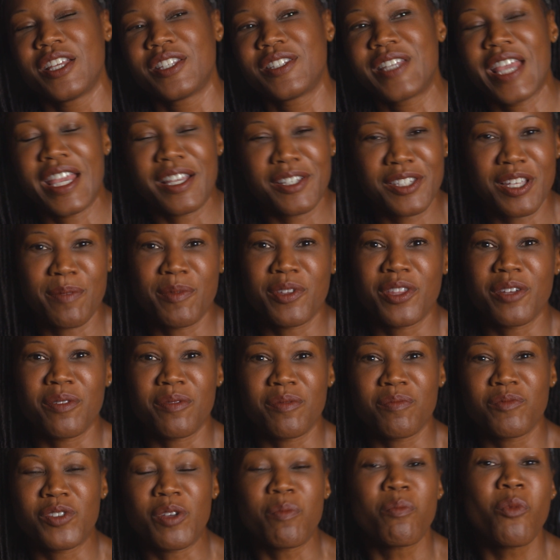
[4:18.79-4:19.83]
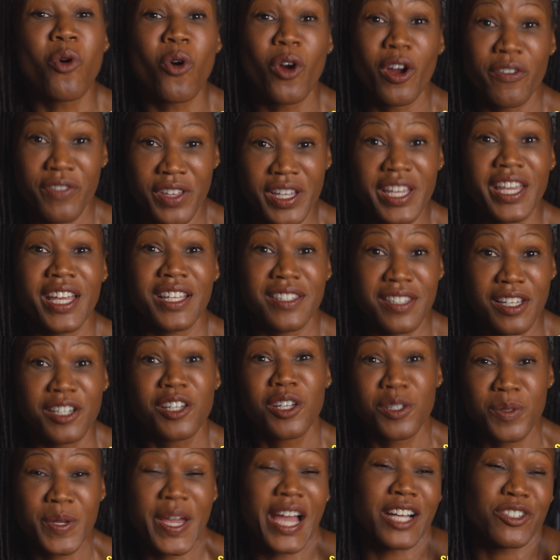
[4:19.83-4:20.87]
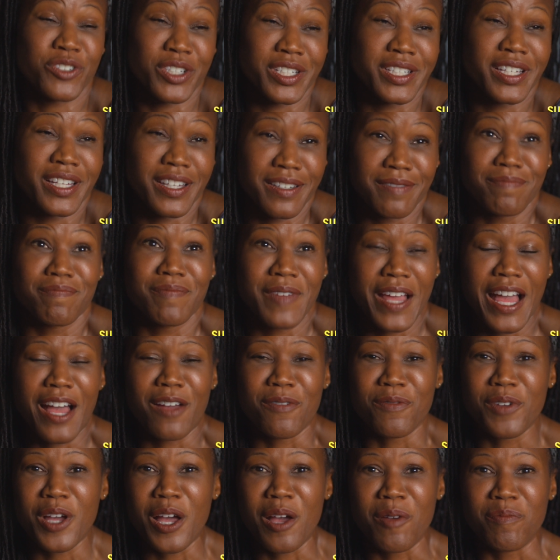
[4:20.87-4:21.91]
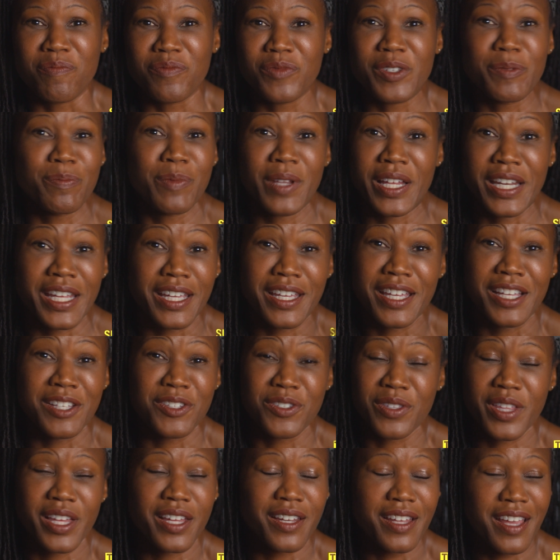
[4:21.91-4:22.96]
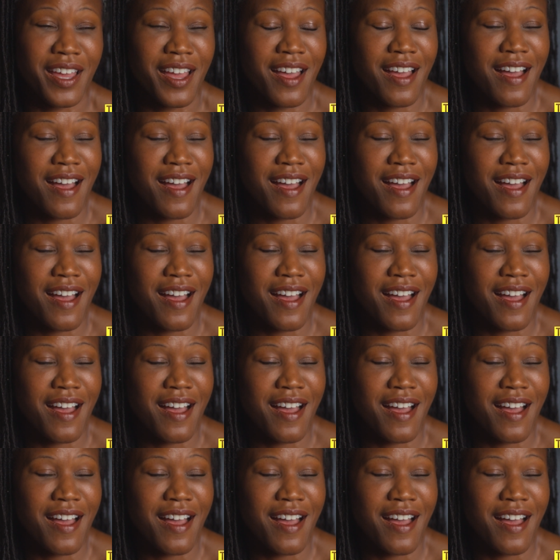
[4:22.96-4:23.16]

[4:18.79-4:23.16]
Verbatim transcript: take some more of the kids in, because we actually did have plenty of kids that